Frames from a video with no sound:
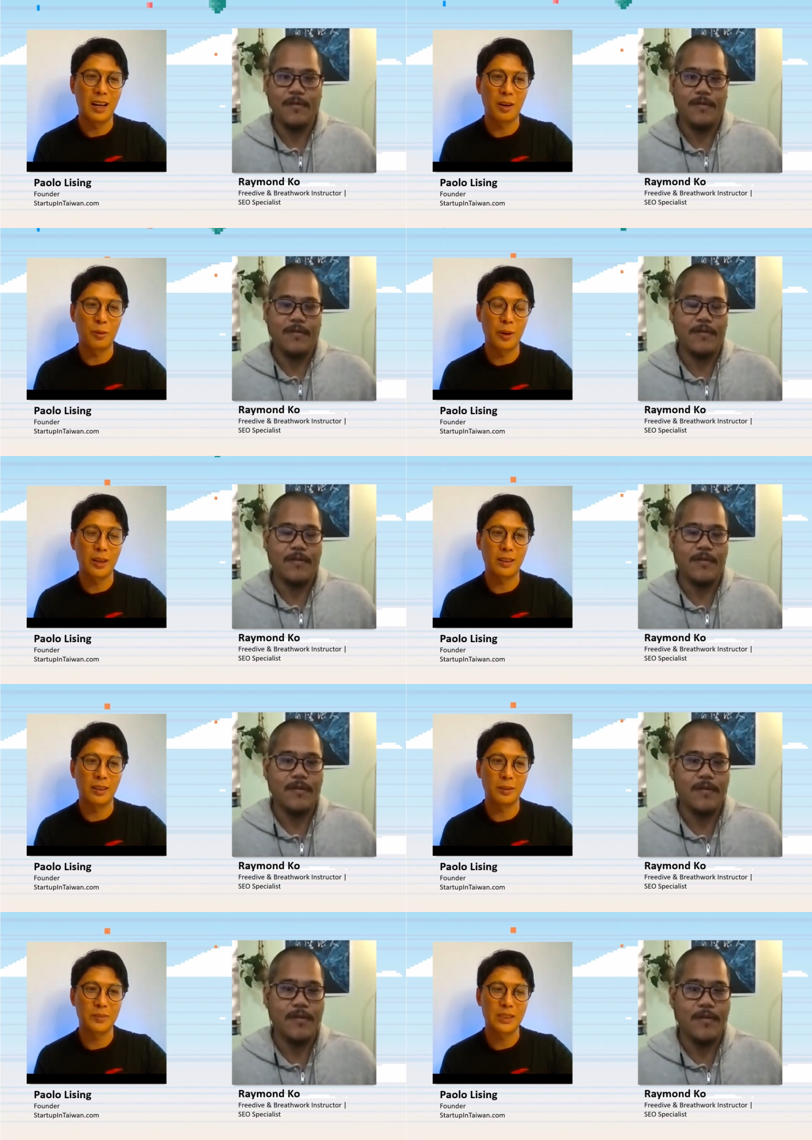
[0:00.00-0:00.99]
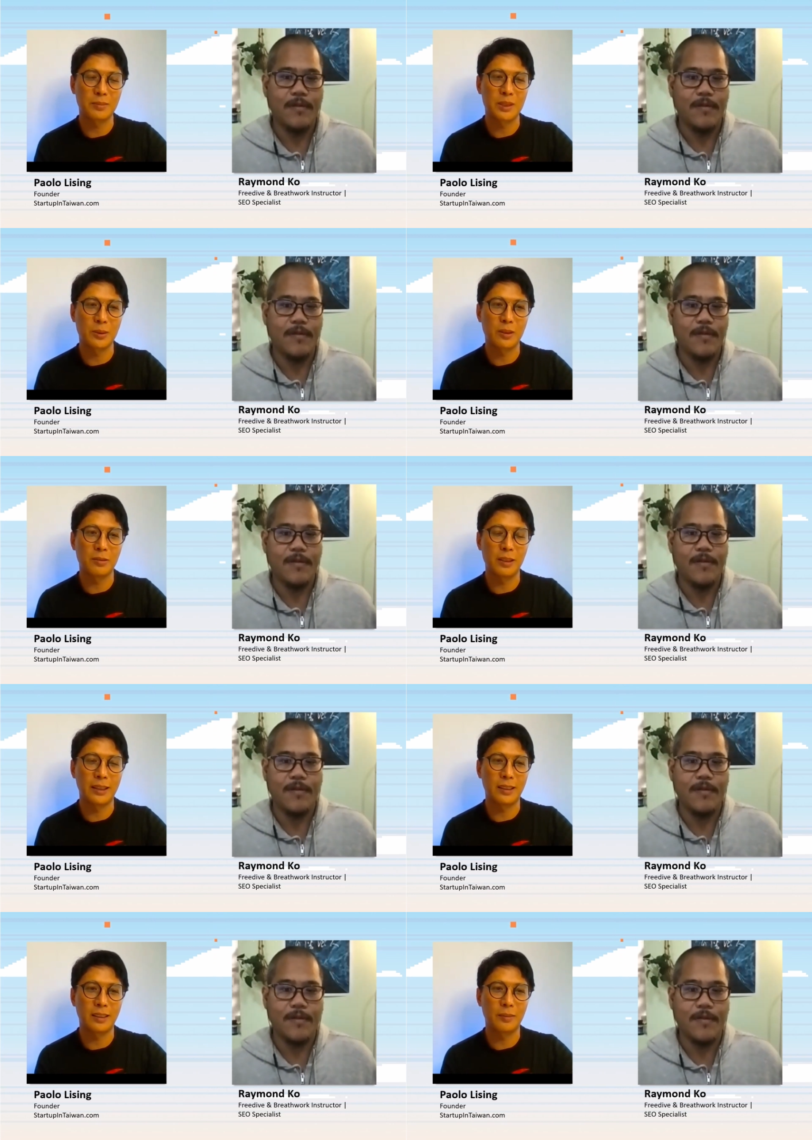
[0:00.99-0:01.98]
Speaker 1: uh, re- um, some sort of
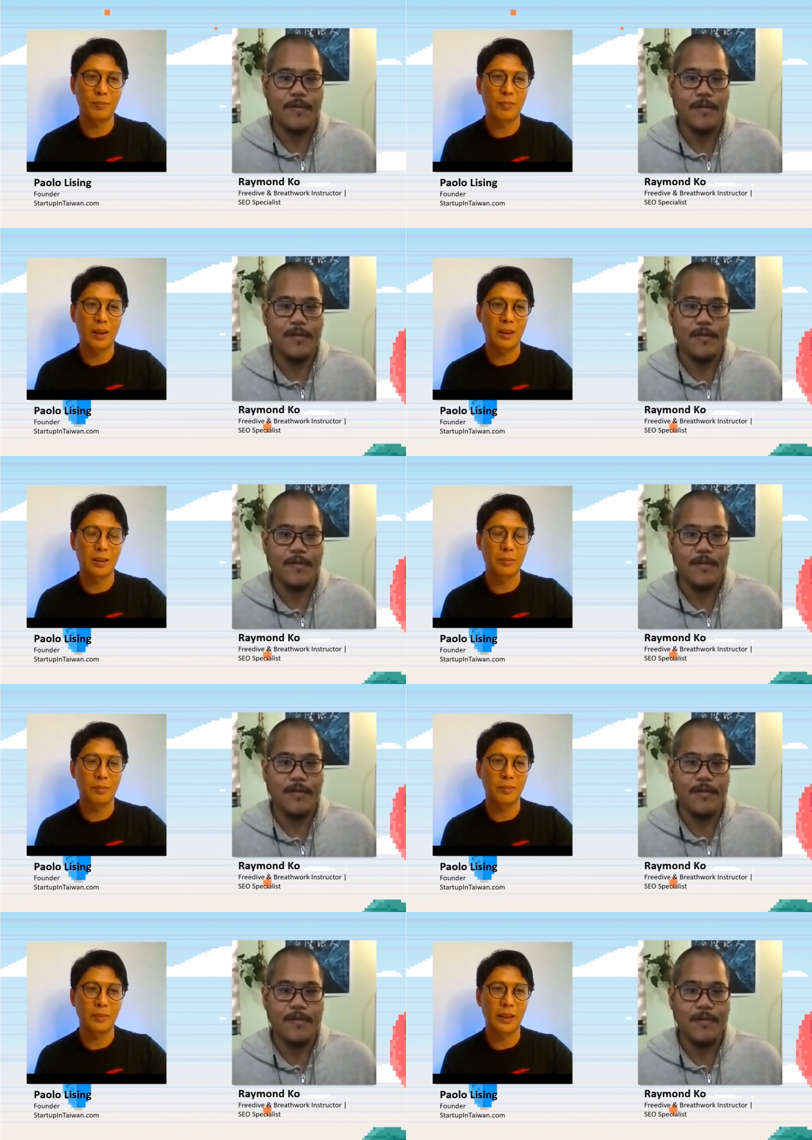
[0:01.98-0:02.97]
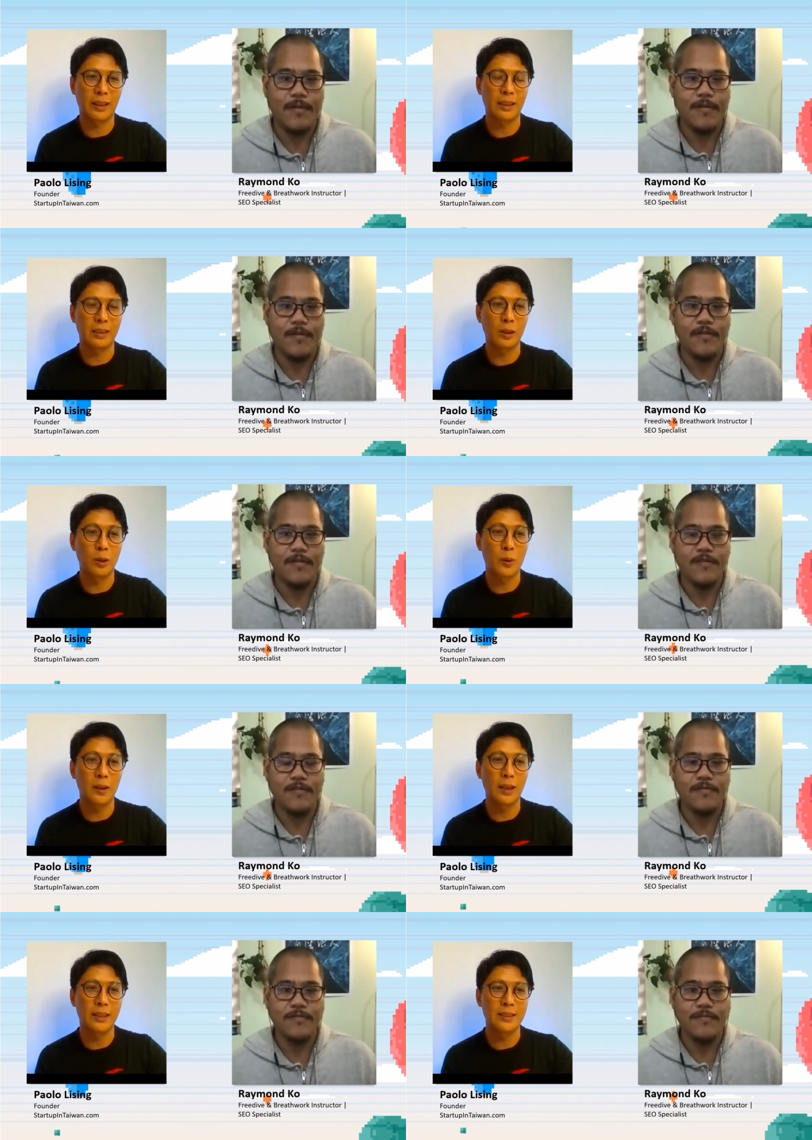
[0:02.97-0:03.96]
like um, like a
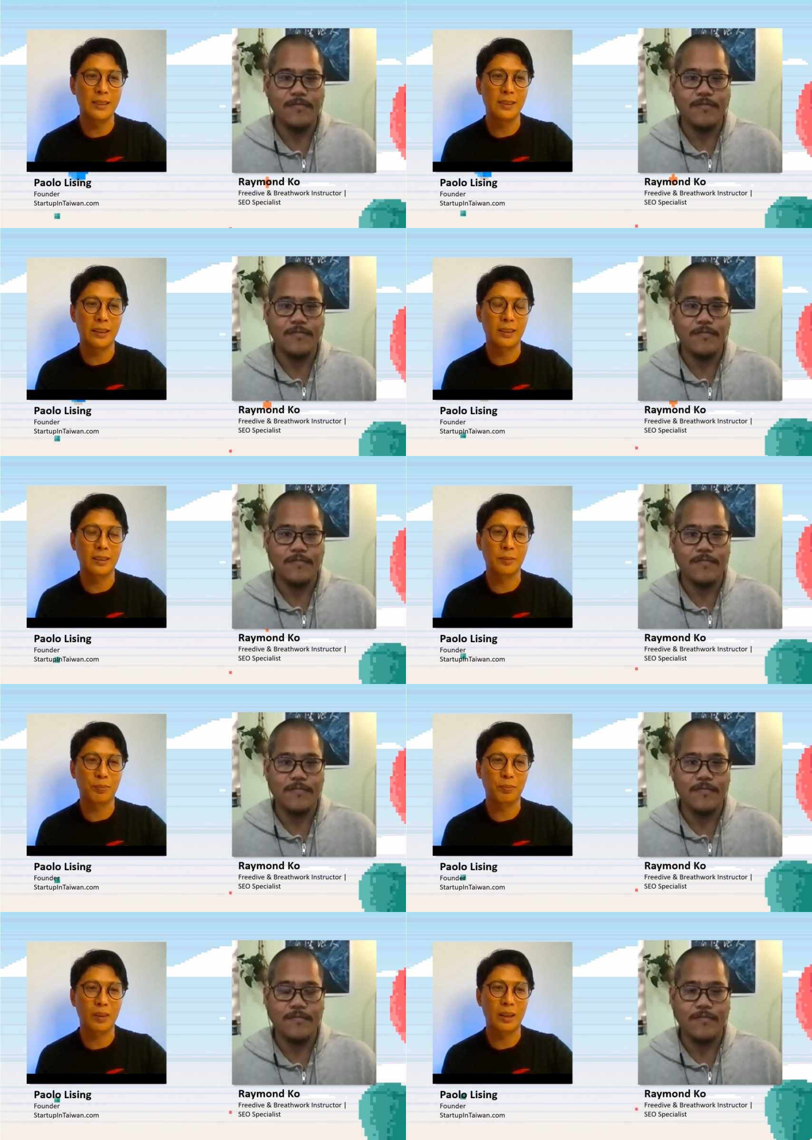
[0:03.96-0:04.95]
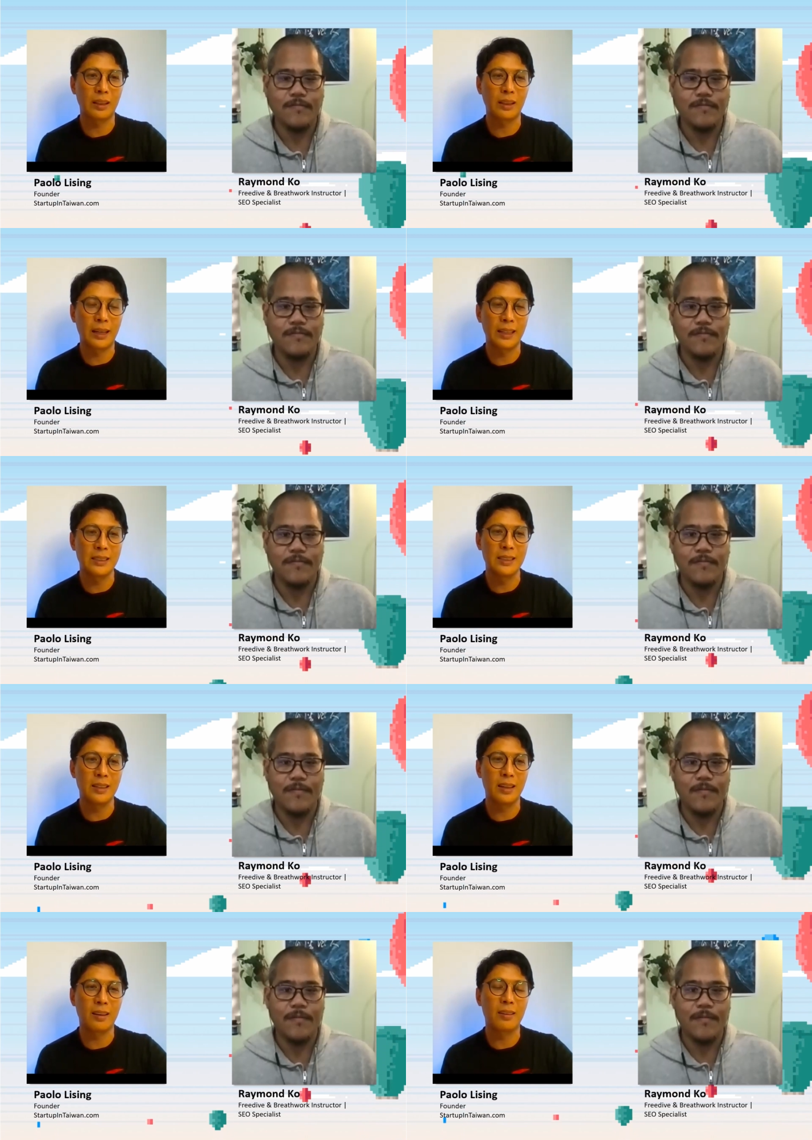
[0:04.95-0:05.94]
local ID, like um, an
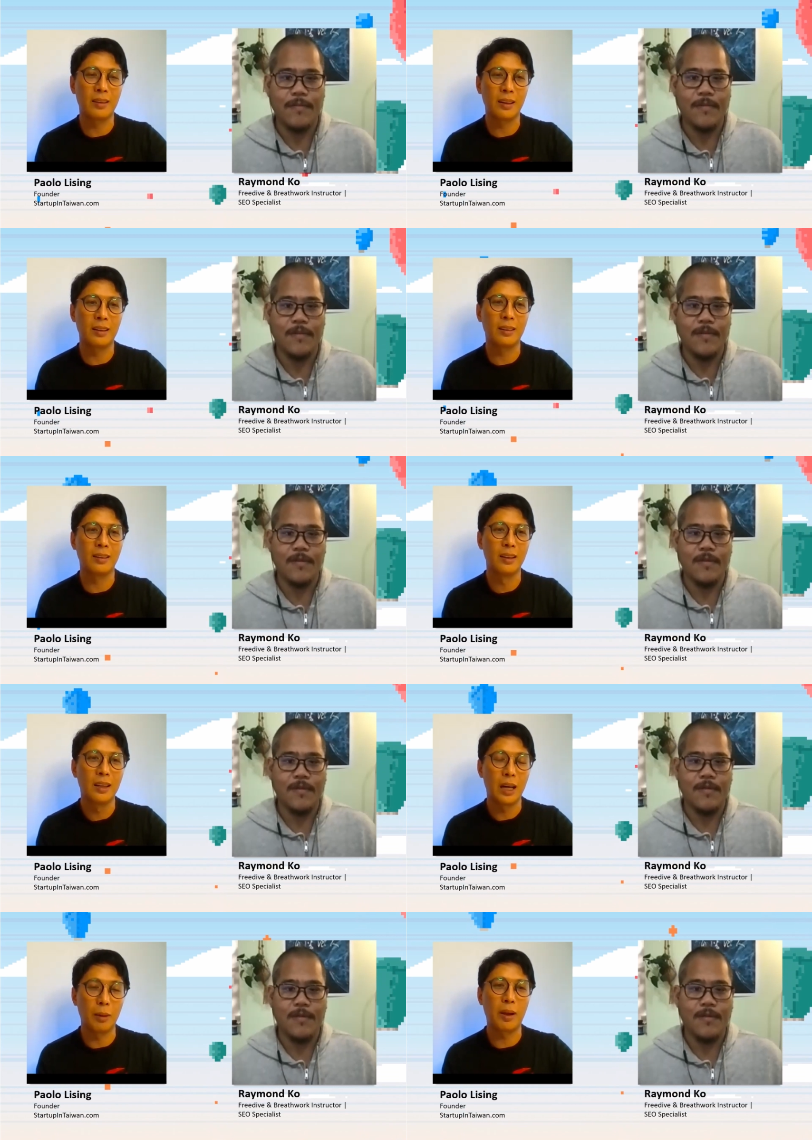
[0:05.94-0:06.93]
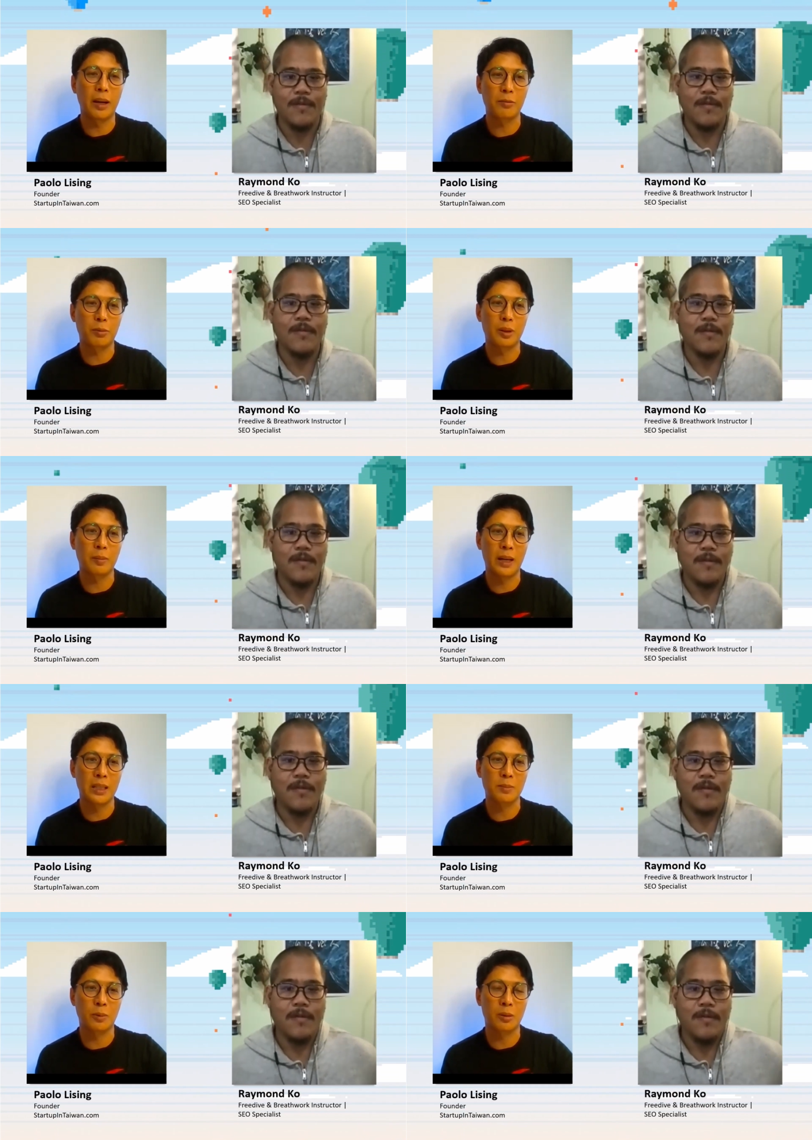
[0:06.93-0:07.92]
ID, and then applying for the
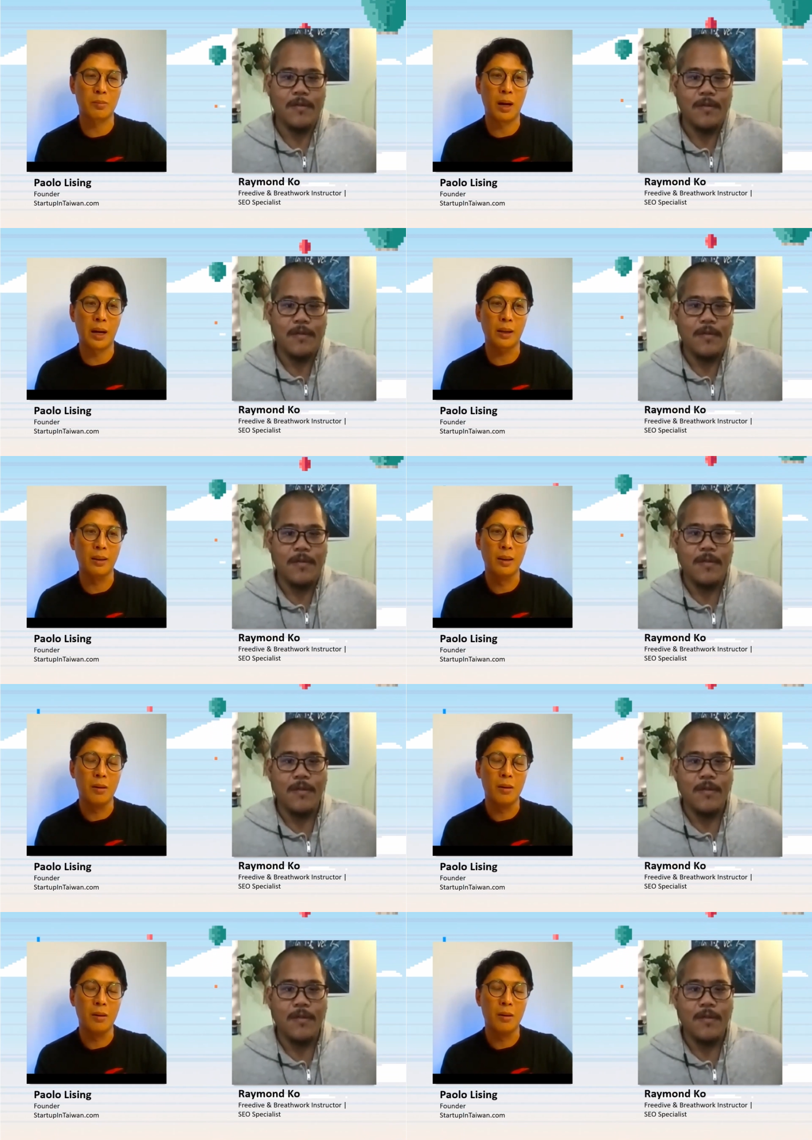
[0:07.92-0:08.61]
passport by